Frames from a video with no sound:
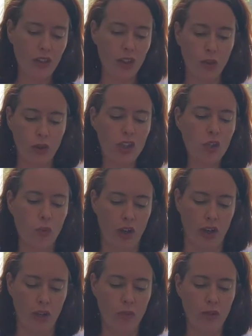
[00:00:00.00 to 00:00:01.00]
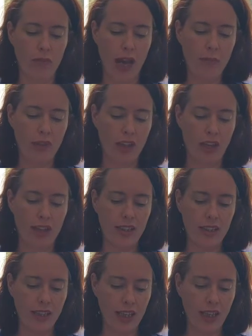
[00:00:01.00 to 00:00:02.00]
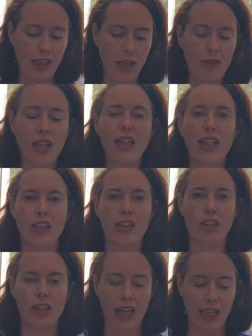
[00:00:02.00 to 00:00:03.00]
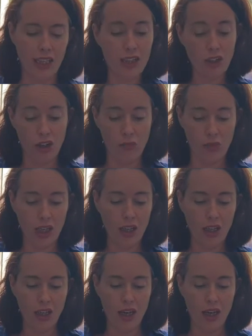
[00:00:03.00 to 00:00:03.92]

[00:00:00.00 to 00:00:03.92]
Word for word: the Lord's word when Babylon's King Nebuchadnezzar and his army